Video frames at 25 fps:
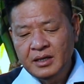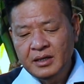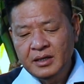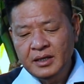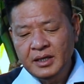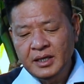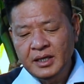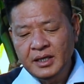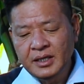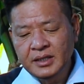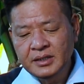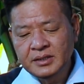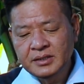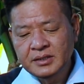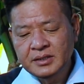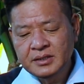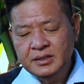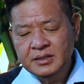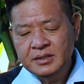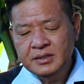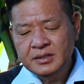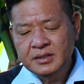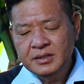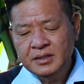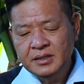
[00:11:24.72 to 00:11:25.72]

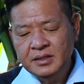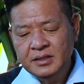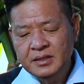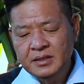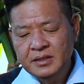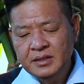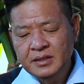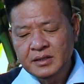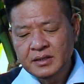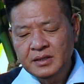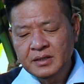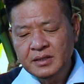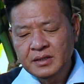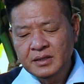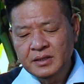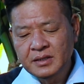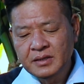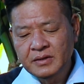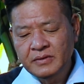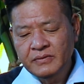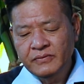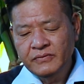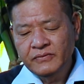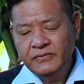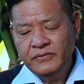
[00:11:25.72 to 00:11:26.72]
is,
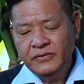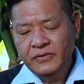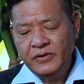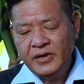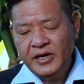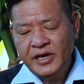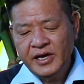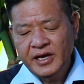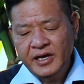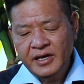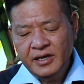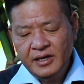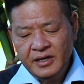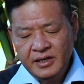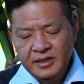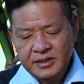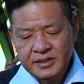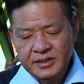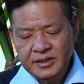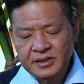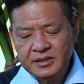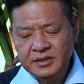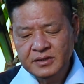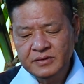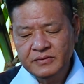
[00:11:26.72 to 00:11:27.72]
for any
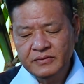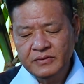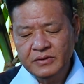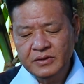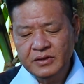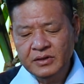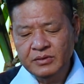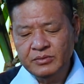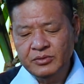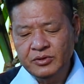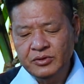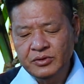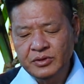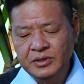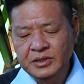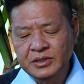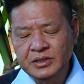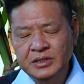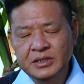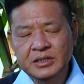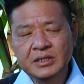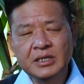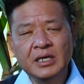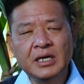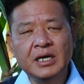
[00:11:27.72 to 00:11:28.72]
successful
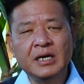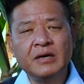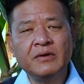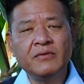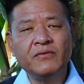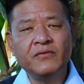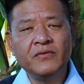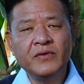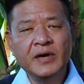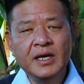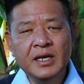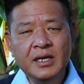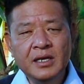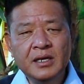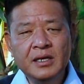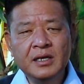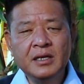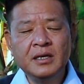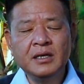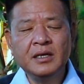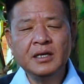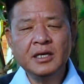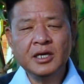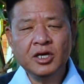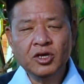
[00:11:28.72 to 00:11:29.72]
community, a
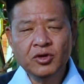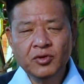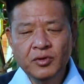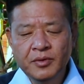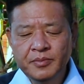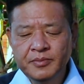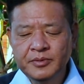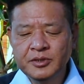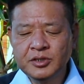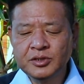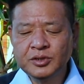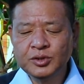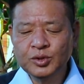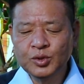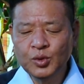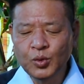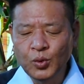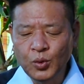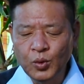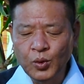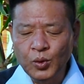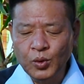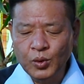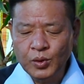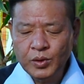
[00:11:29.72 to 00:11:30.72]
well-equipped
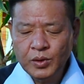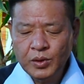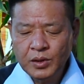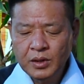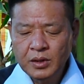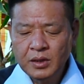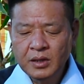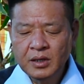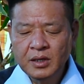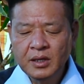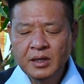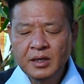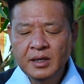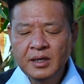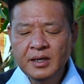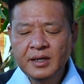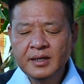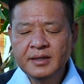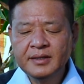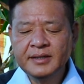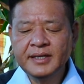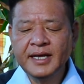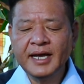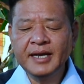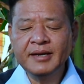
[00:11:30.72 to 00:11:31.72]
school
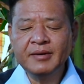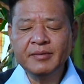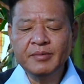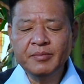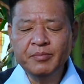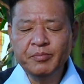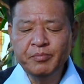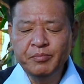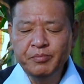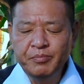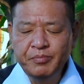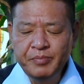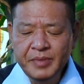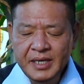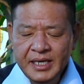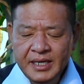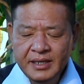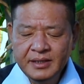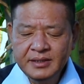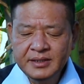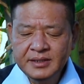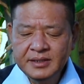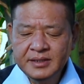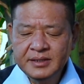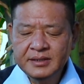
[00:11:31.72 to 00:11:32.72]
that
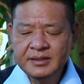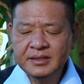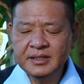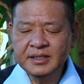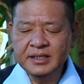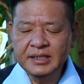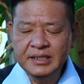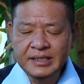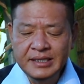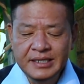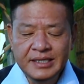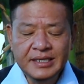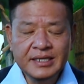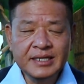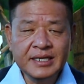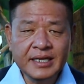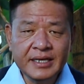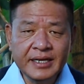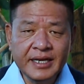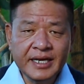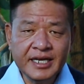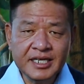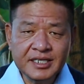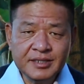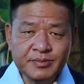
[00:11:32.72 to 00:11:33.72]
meet the need
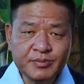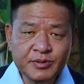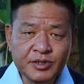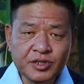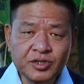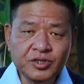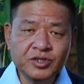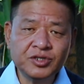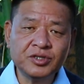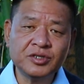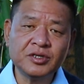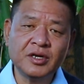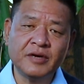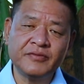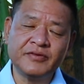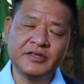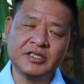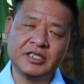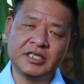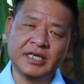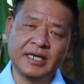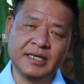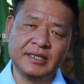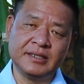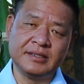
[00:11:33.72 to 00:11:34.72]
and aspiration of a
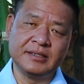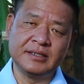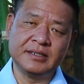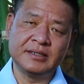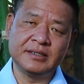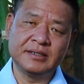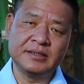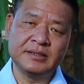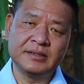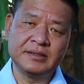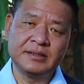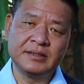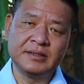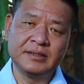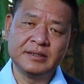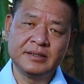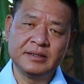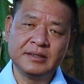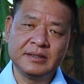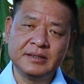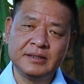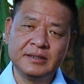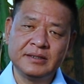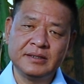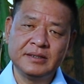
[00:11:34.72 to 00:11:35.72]
child
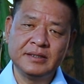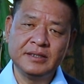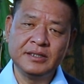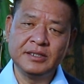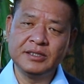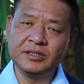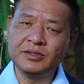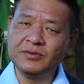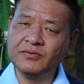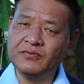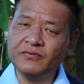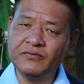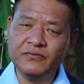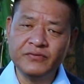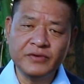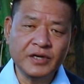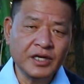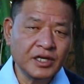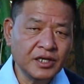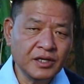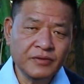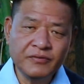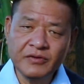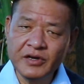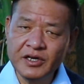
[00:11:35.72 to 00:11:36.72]
is
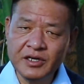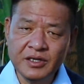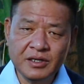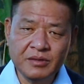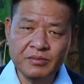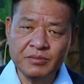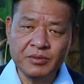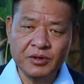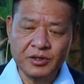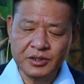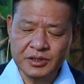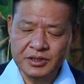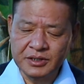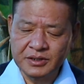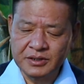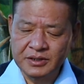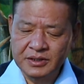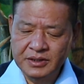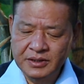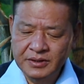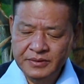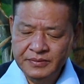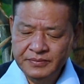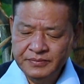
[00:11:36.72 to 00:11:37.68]
very, very important.